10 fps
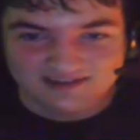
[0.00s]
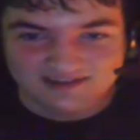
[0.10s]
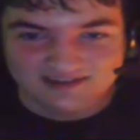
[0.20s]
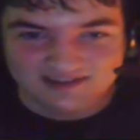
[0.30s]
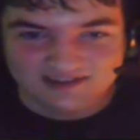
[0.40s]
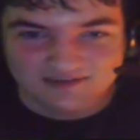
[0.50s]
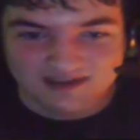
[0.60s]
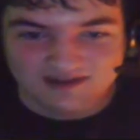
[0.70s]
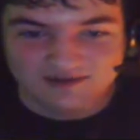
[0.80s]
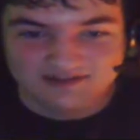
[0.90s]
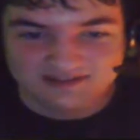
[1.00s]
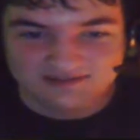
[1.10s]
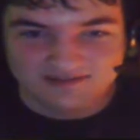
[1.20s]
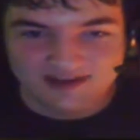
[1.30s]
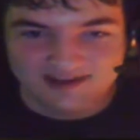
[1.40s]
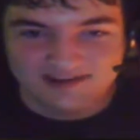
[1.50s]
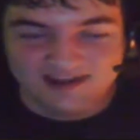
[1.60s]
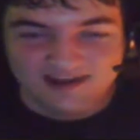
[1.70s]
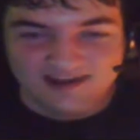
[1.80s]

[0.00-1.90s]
Those are like the main questions in mind.